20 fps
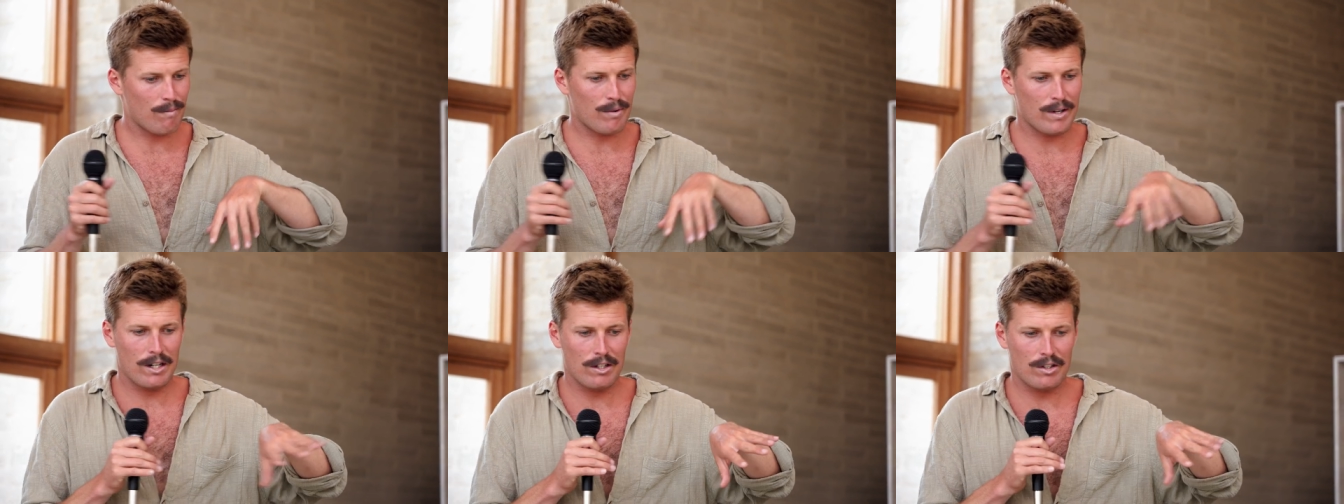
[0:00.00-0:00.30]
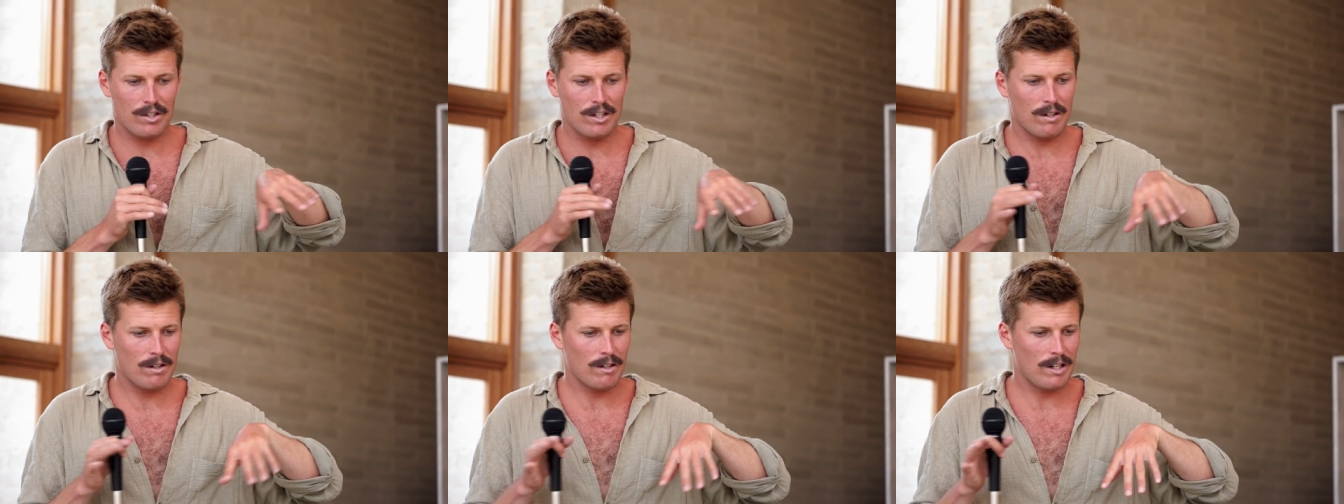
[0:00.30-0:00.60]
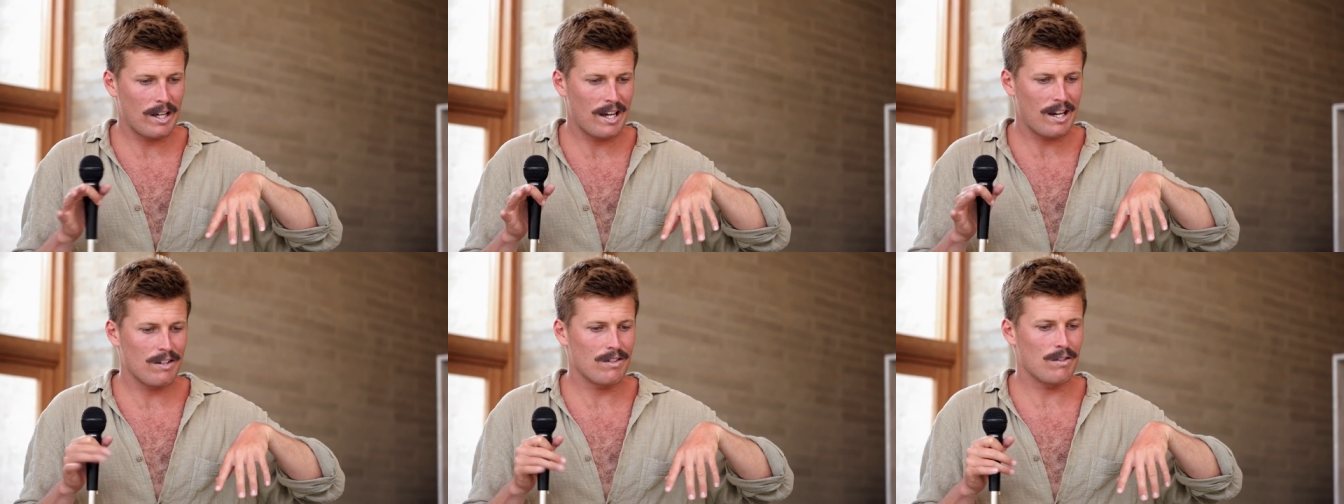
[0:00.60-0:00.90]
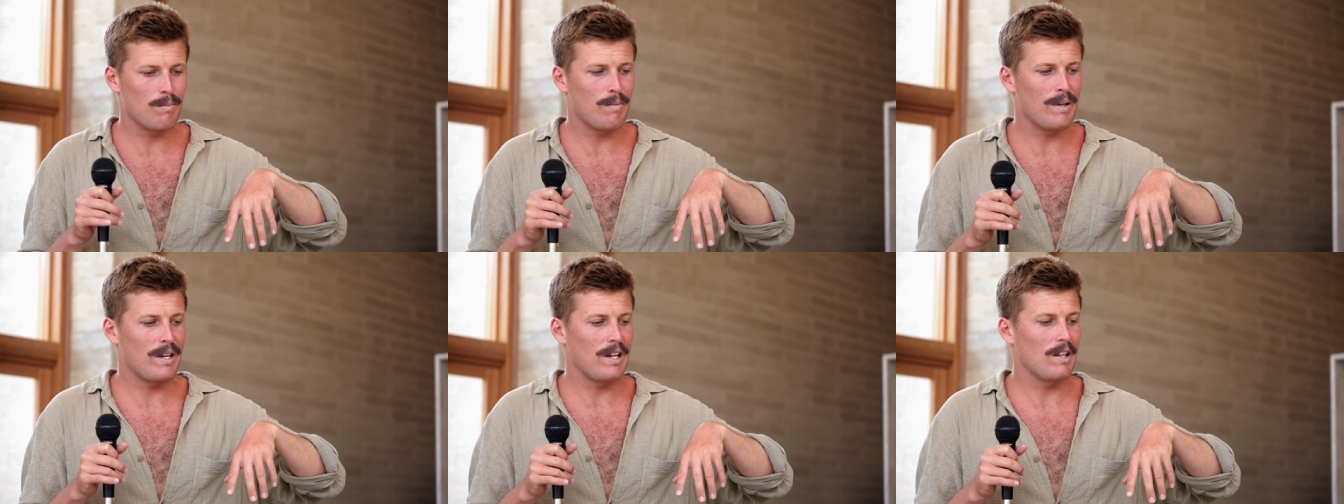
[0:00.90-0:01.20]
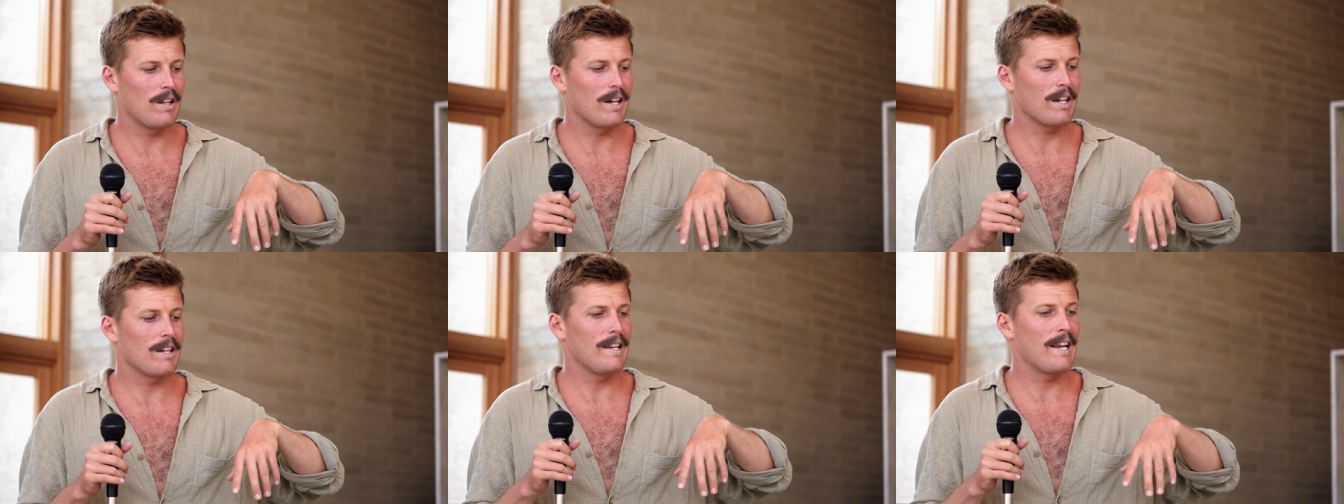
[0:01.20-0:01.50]
branching out to
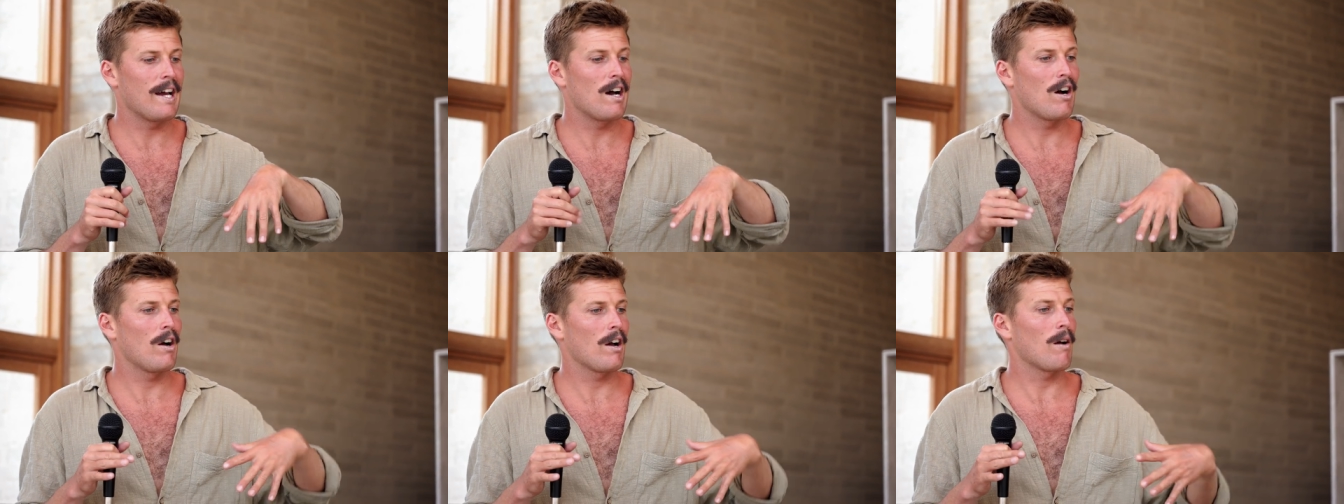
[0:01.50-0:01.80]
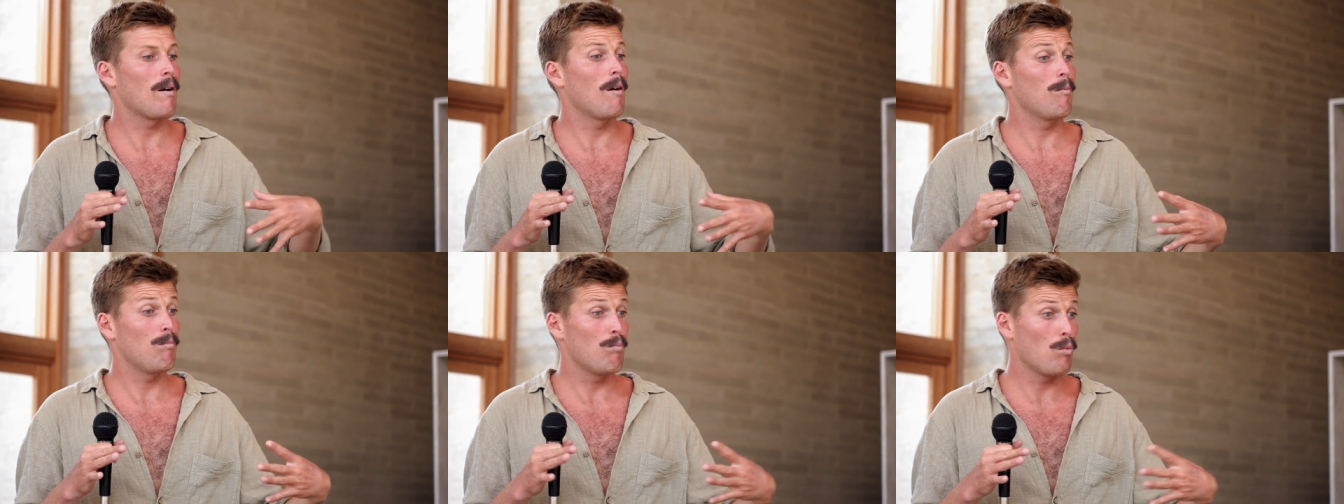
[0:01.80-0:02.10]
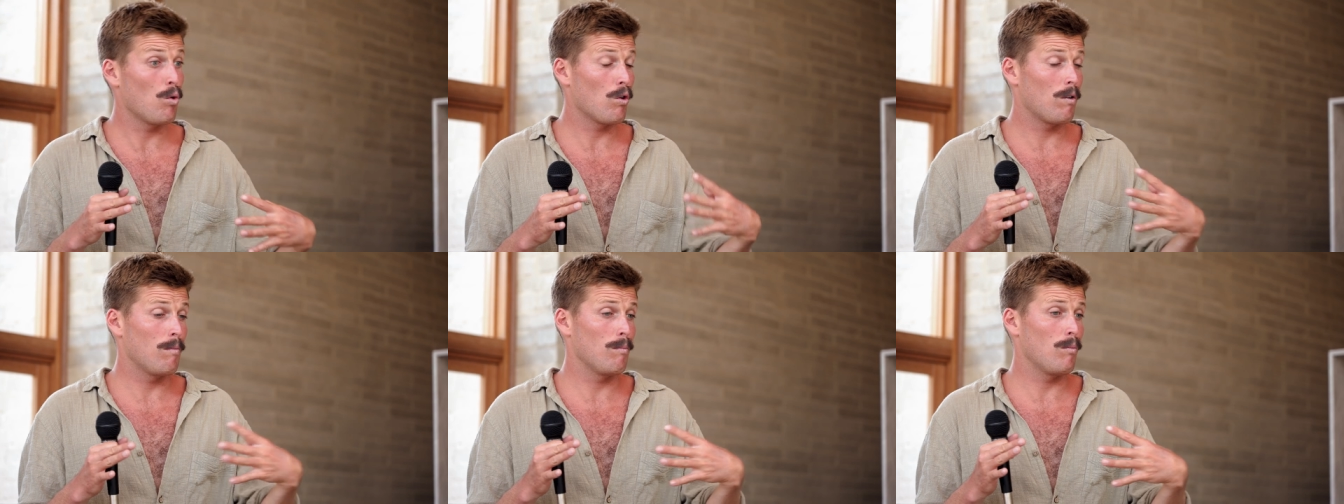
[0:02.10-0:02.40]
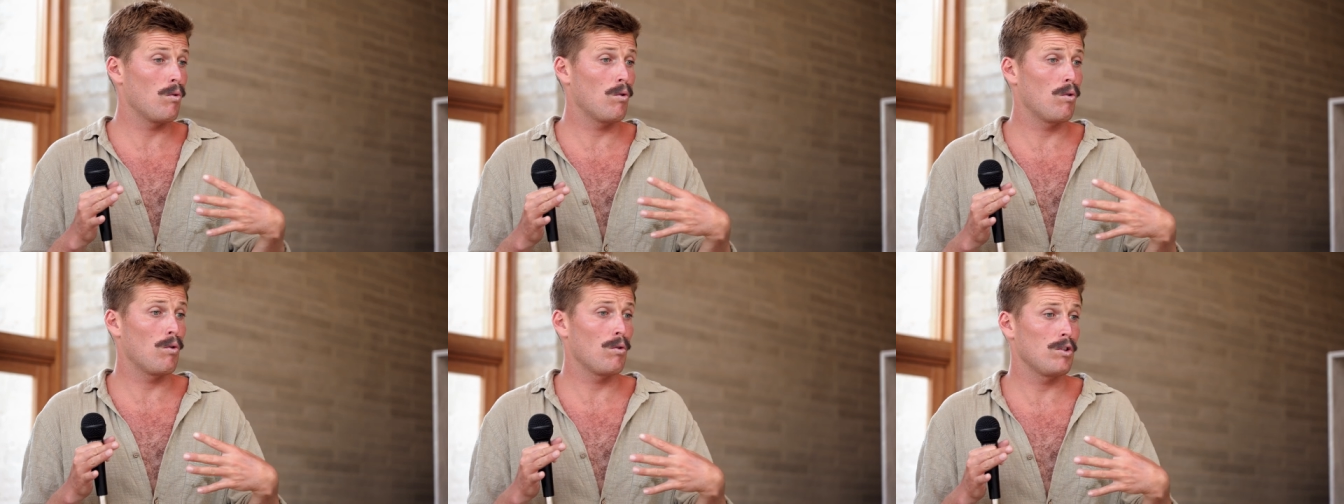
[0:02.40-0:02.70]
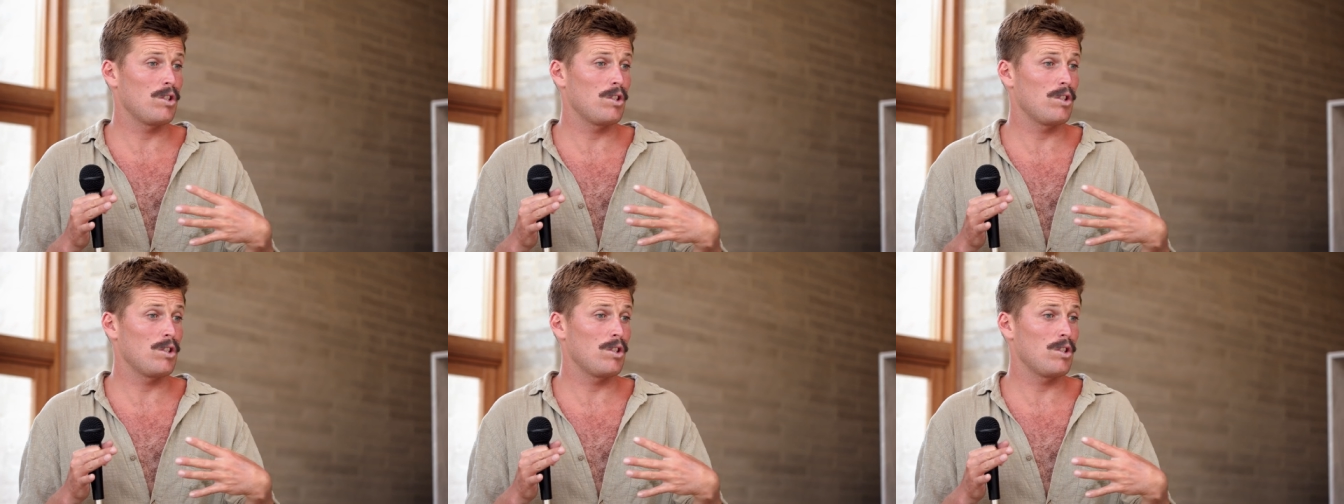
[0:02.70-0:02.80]
being like now I, am more and more